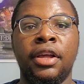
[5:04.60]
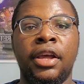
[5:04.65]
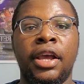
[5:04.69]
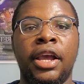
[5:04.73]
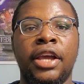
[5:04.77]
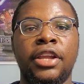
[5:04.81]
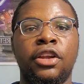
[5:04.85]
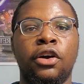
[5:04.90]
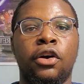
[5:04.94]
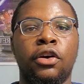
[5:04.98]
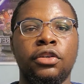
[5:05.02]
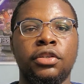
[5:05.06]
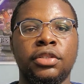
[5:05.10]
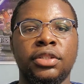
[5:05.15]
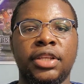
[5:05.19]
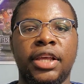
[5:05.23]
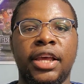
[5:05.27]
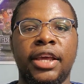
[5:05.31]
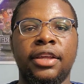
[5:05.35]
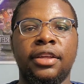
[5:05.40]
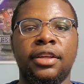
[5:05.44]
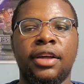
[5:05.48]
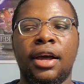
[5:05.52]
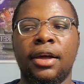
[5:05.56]
And Naruto's
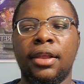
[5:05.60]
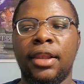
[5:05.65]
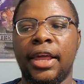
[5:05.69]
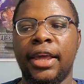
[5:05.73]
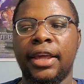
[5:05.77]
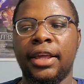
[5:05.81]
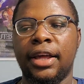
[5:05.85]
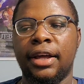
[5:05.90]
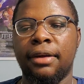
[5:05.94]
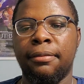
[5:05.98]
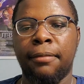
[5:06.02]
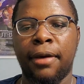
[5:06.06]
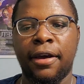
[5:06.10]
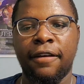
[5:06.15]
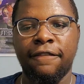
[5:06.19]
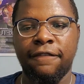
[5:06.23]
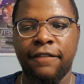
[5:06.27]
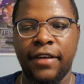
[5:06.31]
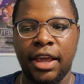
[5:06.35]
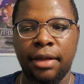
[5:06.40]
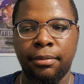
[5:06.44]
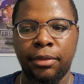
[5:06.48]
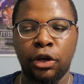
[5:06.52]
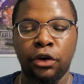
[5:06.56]
like my
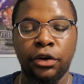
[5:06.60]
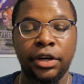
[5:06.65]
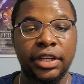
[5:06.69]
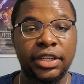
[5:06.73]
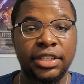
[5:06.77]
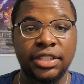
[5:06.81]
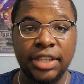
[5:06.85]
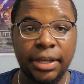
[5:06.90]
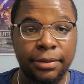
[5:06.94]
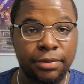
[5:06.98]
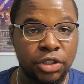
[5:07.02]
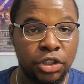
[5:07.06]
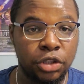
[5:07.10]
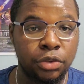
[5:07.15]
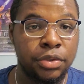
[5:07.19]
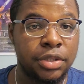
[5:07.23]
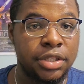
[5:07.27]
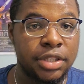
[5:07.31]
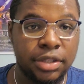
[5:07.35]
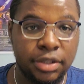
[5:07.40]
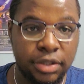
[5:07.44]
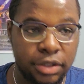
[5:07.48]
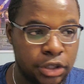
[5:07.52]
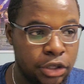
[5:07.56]
family already accepts you
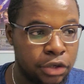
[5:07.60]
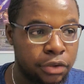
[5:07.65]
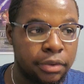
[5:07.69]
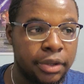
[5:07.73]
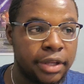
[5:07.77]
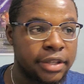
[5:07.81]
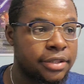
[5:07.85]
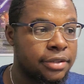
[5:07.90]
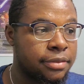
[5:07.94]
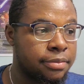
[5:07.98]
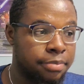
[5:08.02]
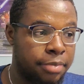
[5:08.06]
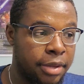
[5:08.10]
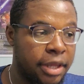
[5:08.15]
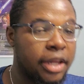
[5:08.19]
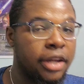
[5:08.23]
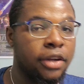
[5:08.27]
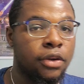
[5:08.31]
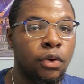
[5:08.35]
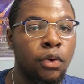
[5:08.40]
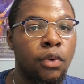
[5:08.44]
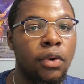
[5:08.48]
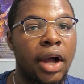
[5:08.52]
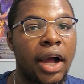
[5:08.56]
as, you know, as being a
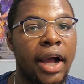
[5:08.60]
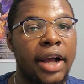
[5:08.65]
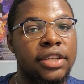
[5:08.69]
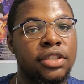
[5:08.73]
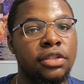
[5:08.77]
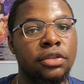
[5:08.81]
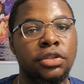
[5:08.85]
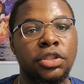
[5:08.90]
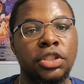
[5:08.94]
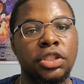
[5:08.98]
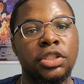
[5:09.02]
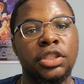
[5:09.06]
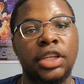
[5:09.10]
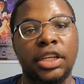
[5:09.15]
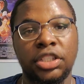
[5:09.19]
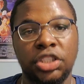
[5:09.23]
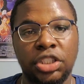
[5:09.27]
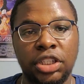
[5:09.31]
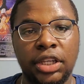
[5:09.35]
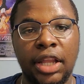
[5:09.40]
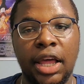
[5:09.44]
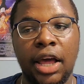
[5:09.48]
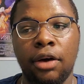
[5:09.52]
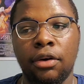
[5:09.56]
cool guy, so just like
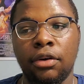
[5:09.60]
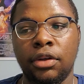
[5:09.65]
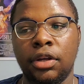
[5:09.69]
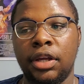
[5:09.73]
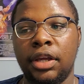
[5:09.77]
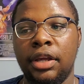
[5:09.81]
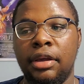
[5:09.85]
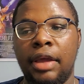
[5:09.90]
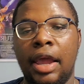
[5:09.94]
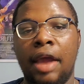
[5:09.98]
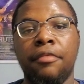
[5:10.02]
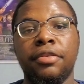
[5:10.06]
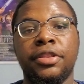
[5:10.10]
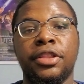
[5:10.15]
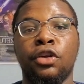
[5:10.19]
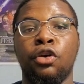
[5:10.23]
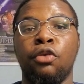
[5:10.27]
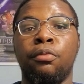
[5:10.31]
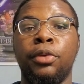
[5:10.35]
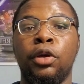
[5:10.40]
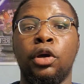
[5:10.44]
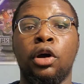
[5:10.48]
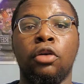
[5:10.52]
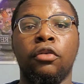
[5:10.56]
chill out. Everything will
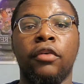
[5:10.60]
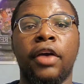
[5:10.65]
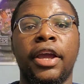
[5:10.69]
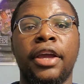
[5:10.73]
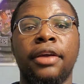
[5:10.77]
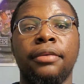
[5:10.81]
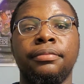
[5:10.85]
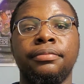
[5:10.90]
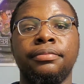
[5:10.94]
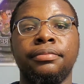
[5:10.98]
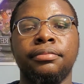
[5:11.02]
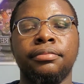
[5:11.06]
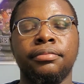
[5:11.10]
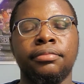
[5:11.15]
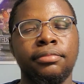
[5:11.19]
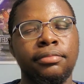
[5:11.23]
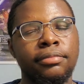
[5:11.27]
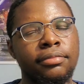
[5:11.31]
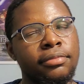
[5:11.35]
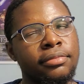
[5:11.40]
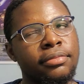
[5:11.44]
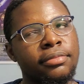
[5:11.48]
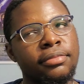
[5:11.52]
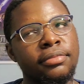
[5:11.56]
be alright.
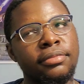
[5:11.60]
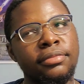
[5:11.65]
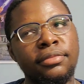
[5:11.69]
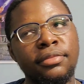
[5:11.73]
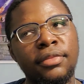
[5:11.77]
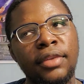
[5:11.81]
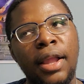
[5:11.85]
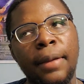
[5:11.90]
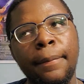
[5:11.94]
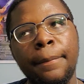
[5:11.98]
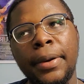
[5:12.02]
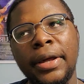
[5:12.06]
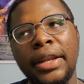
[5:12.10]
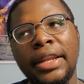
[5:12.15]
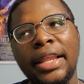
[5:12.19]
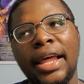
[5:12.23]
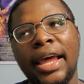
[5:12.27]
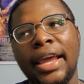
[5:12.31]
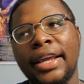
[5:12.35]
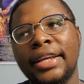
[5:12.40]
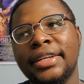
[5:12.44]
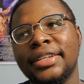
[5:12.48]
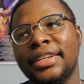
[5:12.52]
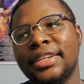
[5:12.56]
But
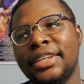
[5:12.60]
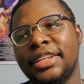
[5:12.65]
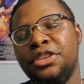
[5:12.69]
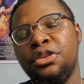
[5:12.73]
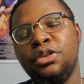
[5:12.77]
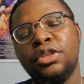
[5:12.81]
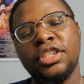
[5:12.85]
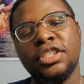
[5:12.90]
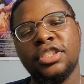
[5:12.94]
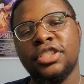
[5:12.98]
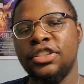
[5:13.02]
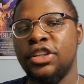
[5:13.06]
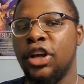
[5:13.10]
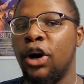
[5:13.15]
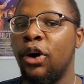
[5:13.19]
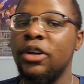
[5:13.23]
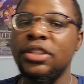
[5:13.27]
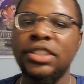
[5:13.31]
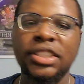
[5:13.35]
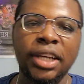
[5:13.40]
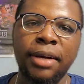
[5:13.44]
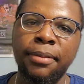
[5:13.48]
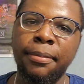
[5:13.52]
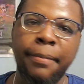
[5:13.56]
like, you just know
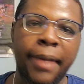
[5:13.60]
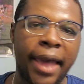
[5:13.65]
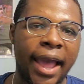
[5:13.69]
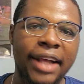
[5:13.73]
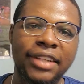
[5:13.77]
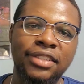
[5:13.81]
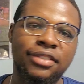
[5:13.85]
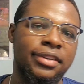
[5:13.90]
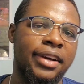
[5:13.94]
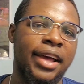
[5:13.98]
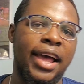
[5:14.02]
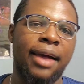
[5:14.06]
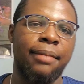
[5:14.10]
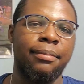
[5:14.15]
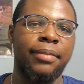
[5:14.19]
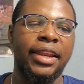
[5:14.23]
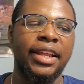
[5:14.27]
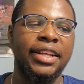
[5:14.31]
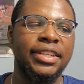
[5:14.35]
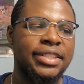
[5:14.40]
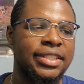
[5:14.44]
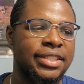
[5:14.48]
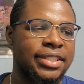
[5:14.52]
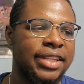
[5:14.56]
something bad's gonna happen.
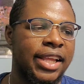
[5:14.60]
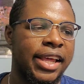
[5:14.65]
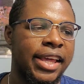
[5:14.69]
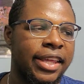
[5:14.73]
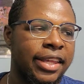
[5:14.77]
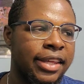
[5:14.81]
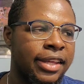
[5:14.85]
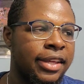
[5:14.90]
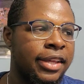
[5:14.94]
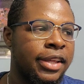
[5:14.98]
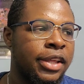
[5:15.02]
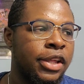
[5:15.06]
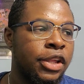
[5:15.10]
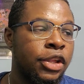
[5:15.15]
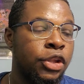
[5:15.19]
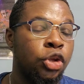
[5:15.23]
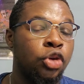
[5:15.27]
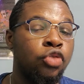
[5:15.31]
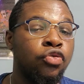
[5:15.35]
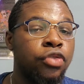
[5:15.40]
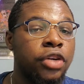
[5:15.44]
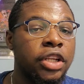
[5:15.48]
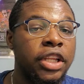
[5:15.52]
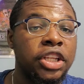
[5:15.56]
It's just like,
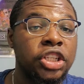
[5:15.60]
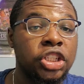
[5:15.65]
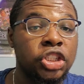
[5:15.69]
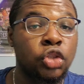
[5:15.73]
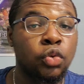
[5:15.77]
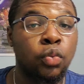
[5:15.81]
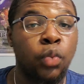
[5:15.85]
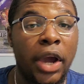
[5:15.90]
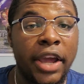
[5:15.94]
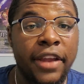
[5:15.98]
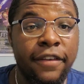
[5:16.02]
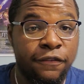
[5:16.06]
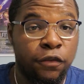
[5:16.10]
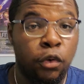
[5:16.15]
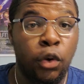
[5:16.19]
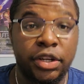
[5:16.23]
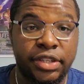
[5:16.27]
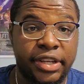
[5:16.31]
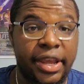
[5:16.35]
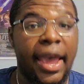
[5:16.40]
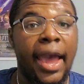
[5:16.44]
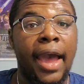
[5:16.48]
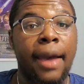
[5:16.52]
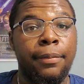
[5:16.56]
you really just waiting for it
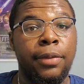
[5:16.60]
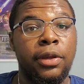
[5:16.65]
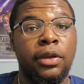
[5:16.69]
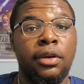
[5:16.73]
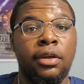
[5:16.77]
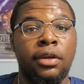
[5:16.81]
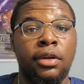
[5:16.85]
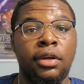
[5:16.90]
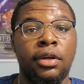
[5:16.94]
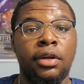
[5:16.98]
to happen.